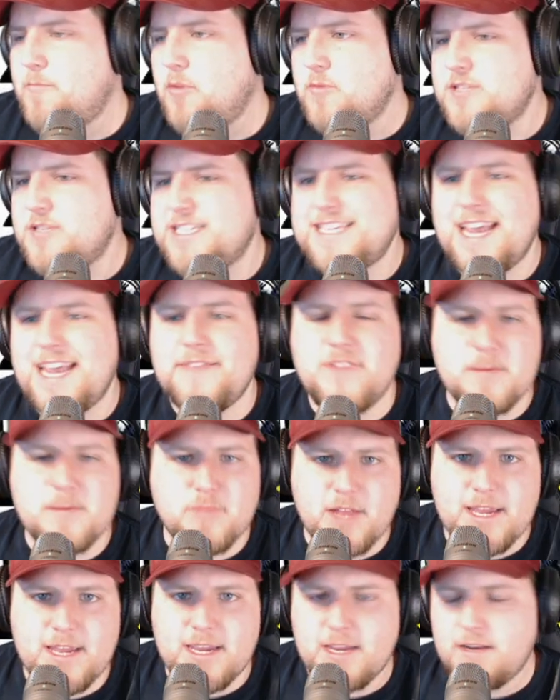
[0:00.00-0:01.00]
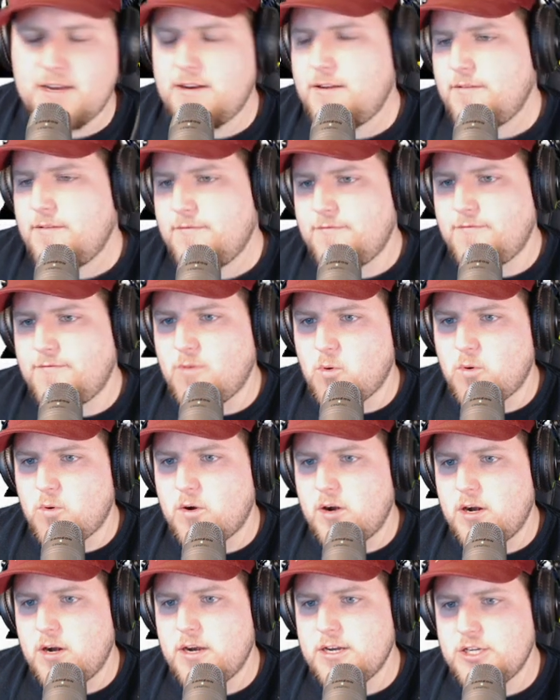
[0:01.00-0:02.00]
safety blanket
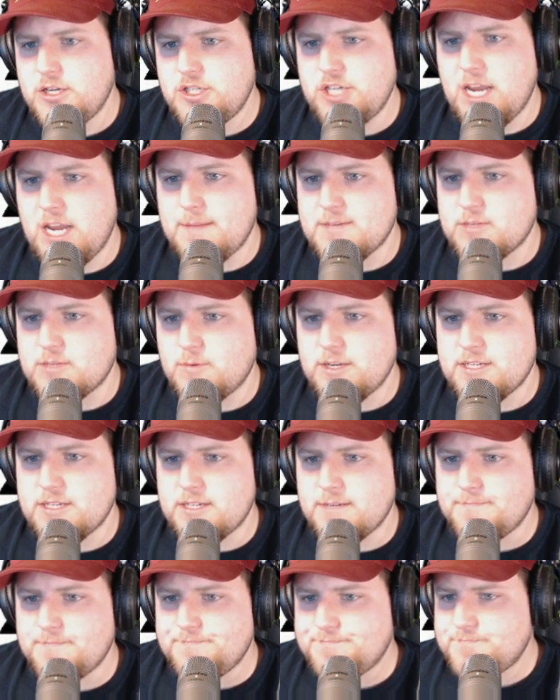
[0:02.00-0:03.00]
for Jameis Winston.